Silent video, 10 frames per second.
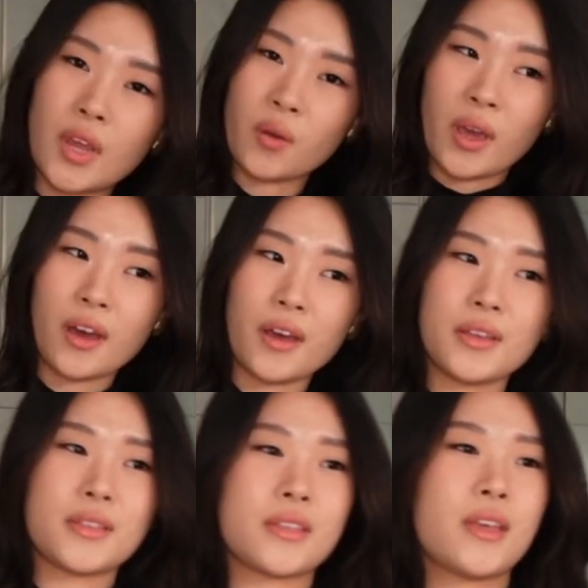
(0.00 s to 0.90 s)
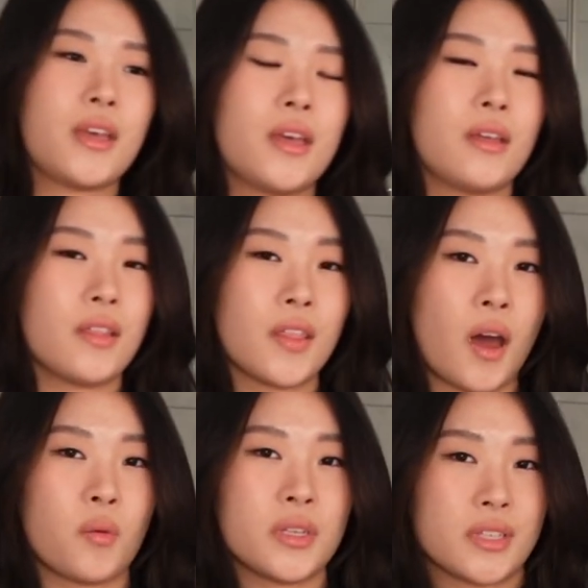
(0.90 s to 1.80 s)
Okay guys,
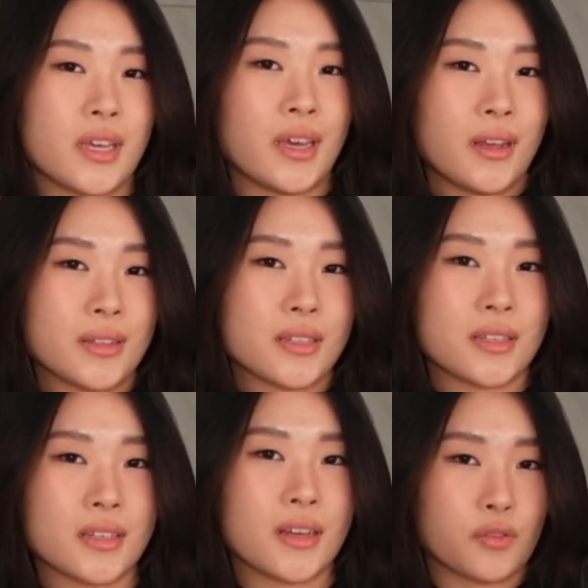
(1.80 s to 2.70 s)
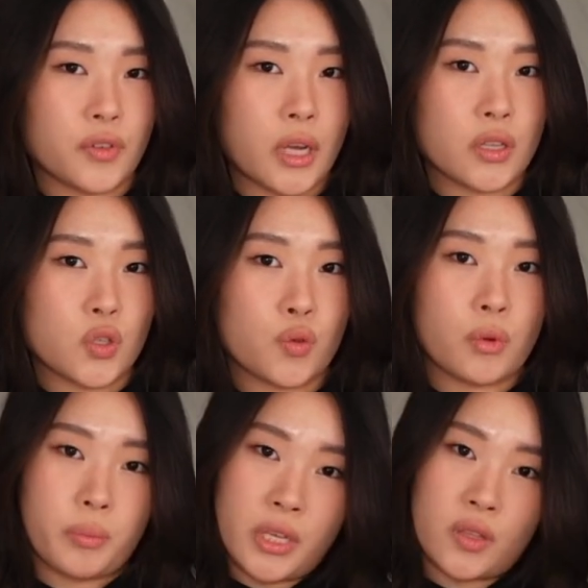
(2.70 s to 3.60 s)
that was it. Don't forget to
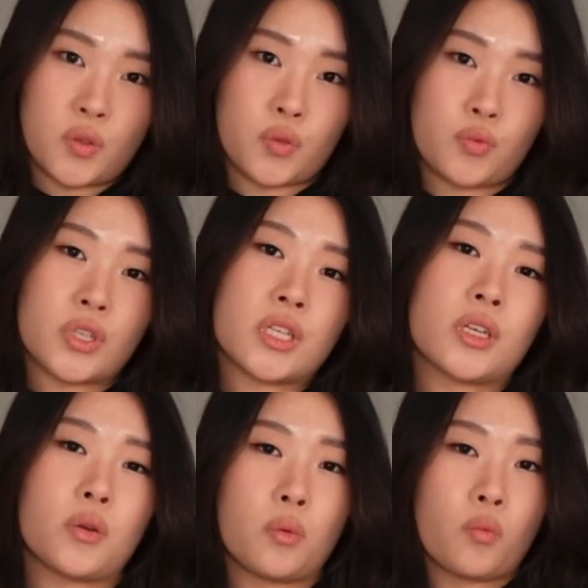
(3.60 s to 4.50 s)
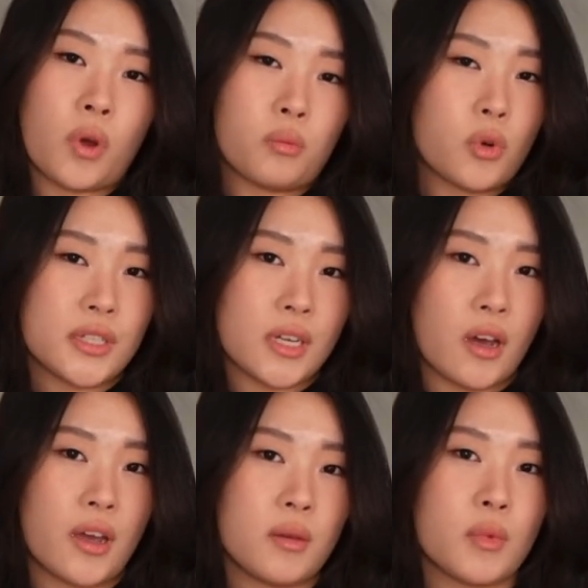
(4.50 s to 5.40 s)
repeat this routine one more
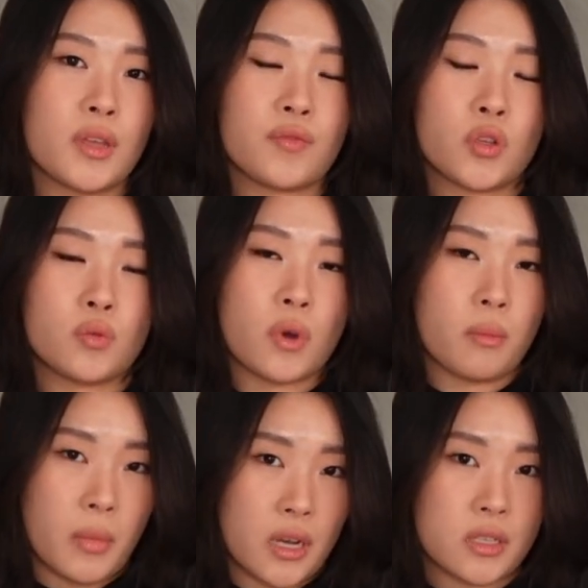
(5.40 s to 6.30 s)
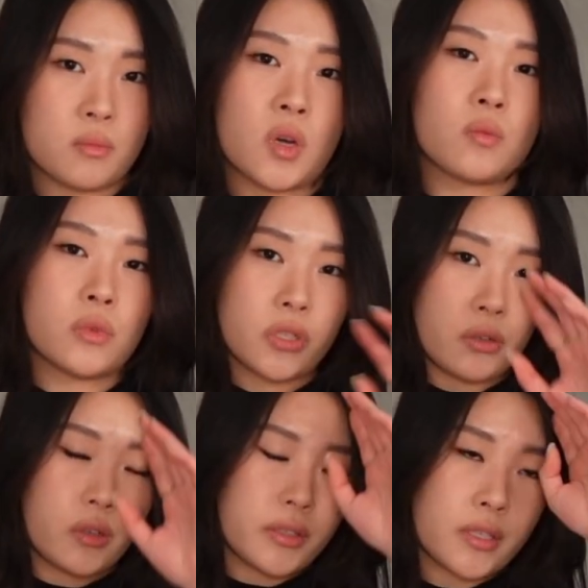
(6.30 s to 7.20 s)
time if you want maximum
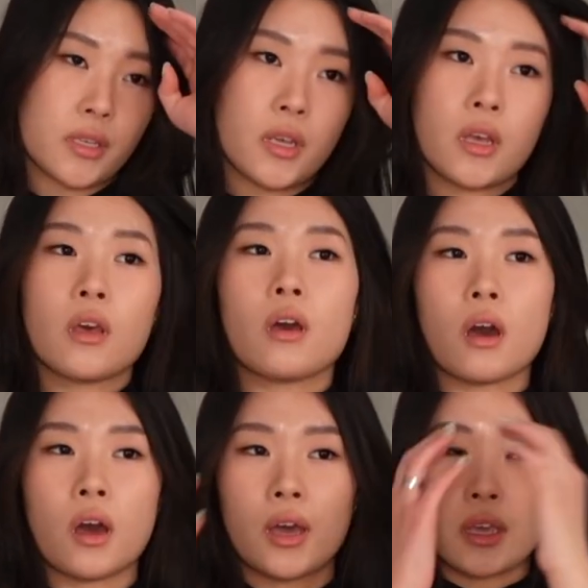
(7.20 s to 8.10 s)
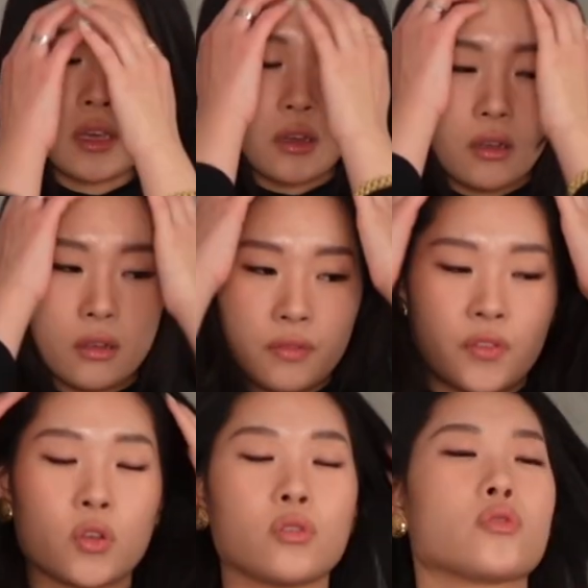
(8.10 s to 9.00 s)
results. I
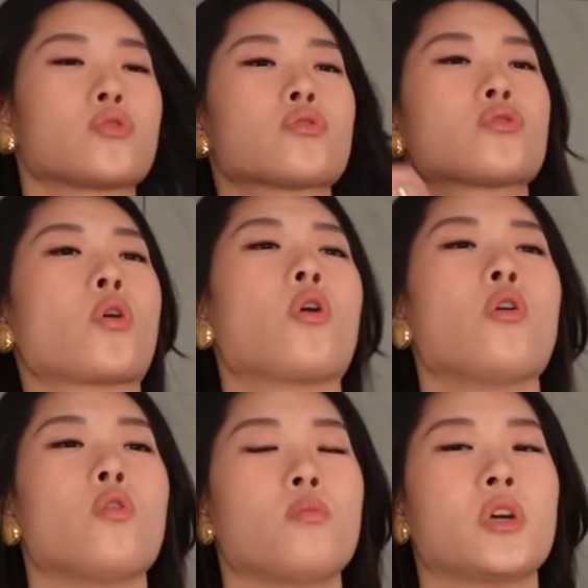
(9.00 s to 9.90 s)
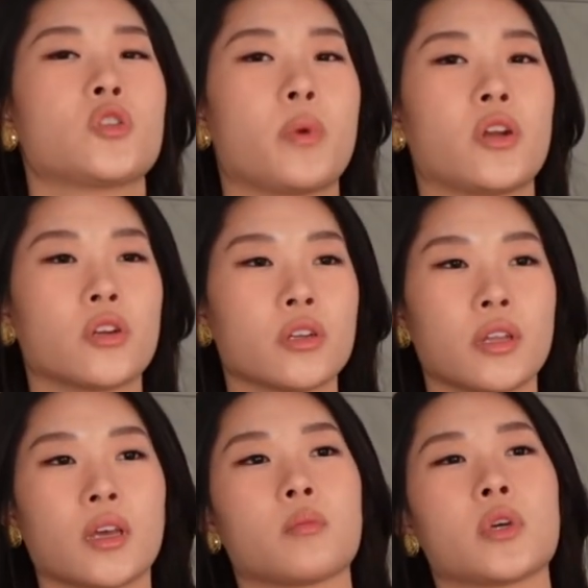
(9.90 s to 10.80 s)
feel so much better.
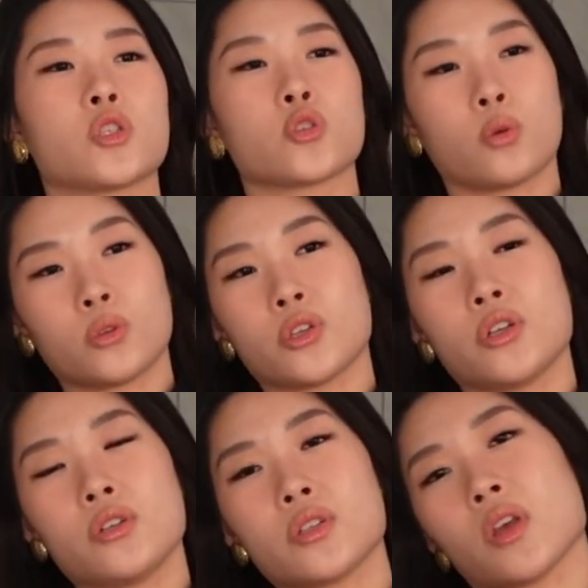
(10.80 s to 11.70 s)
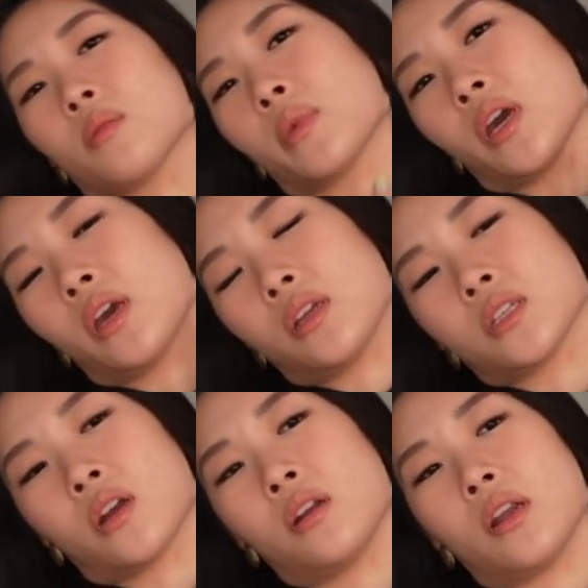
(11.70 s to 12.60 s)
Like my shoulders and my
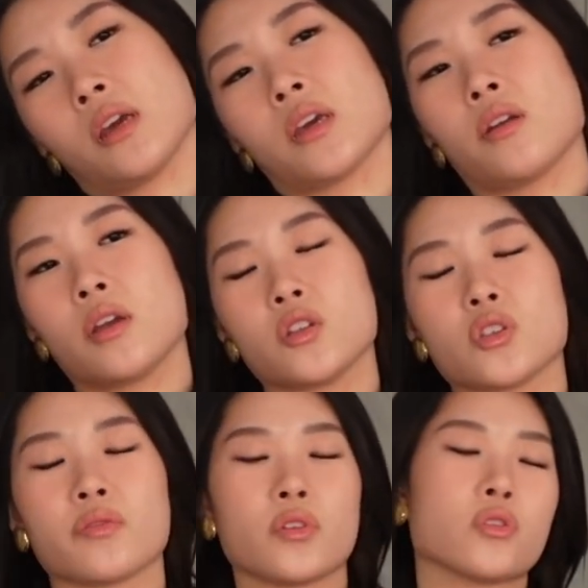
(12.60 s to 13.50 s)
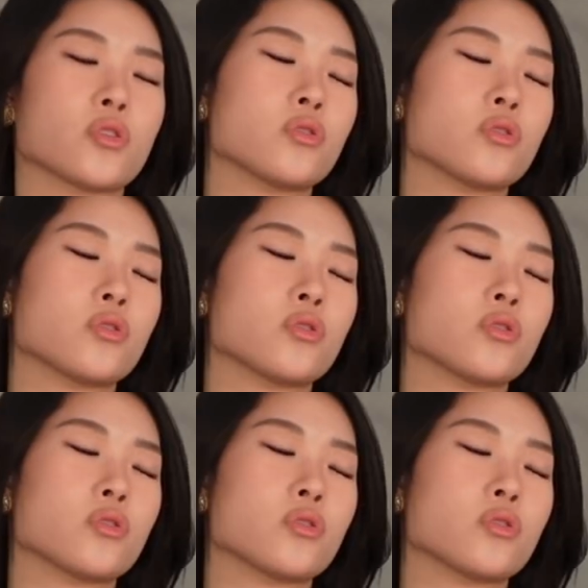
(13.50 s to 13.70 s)
entire neck area just feels